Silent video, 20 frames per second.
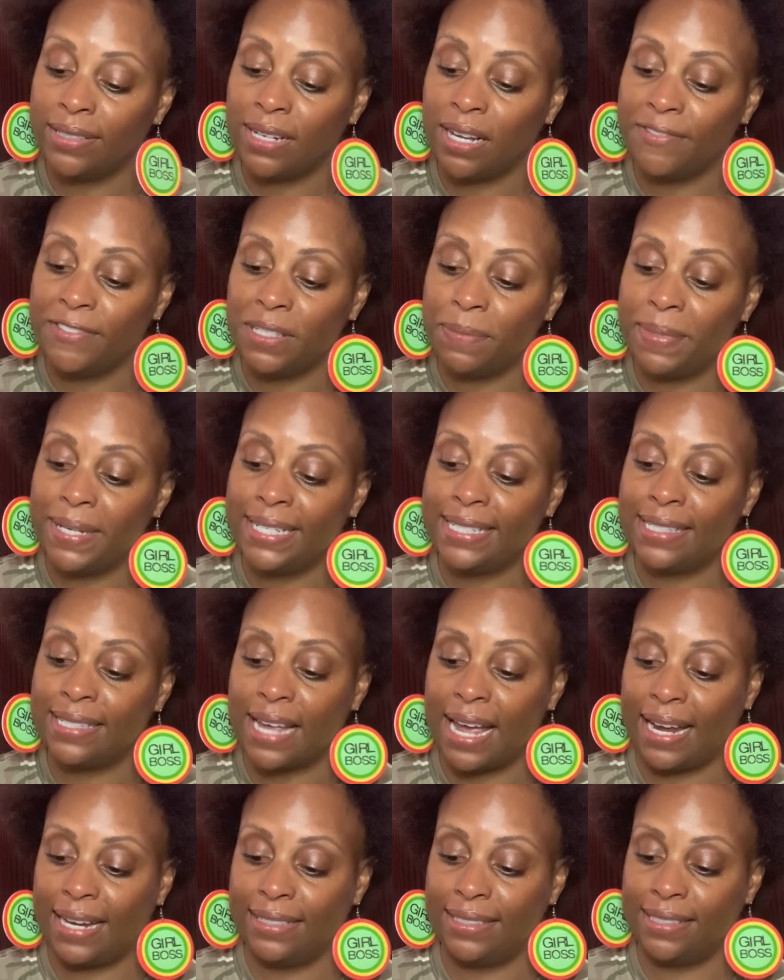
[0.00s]
enough to be a
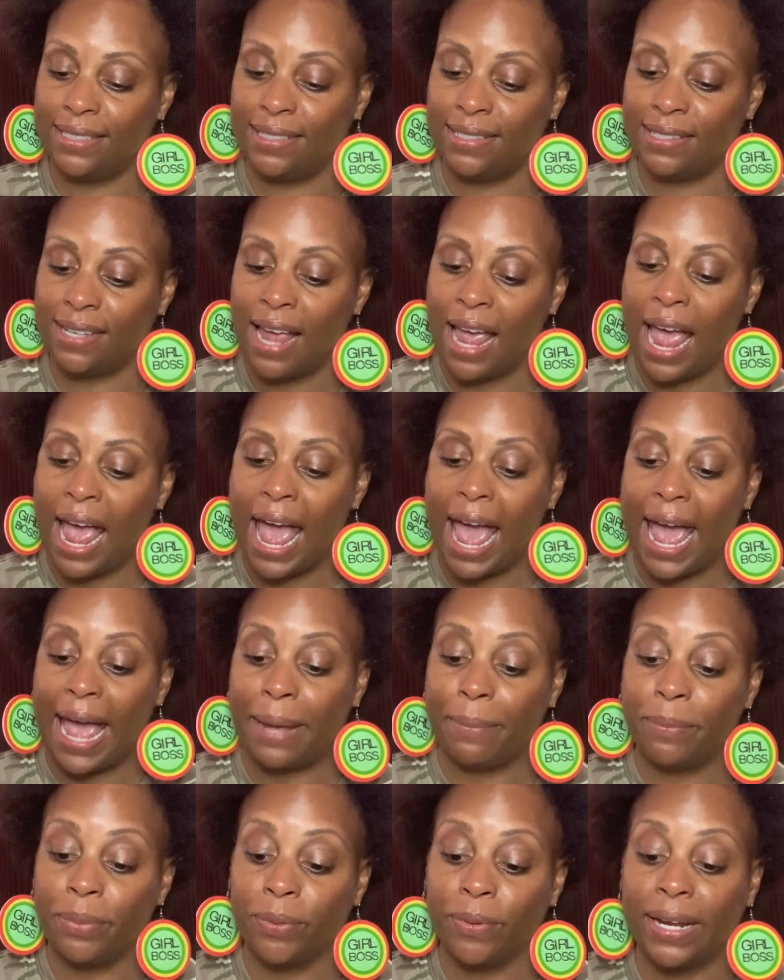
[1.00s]
scientist
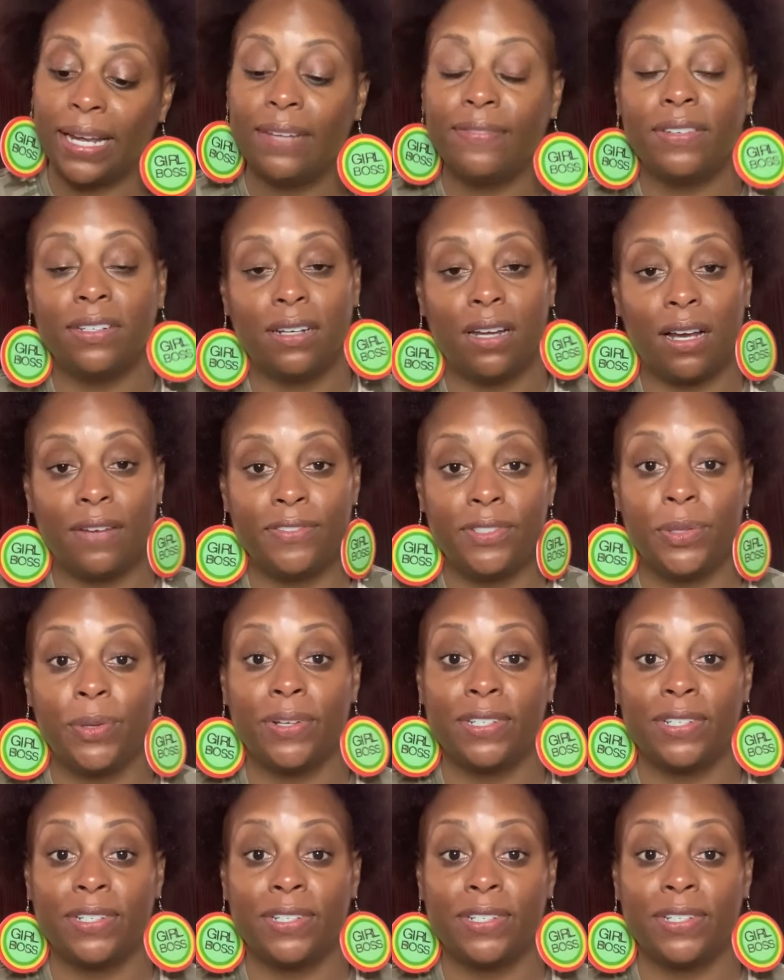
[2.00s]
and brave enough to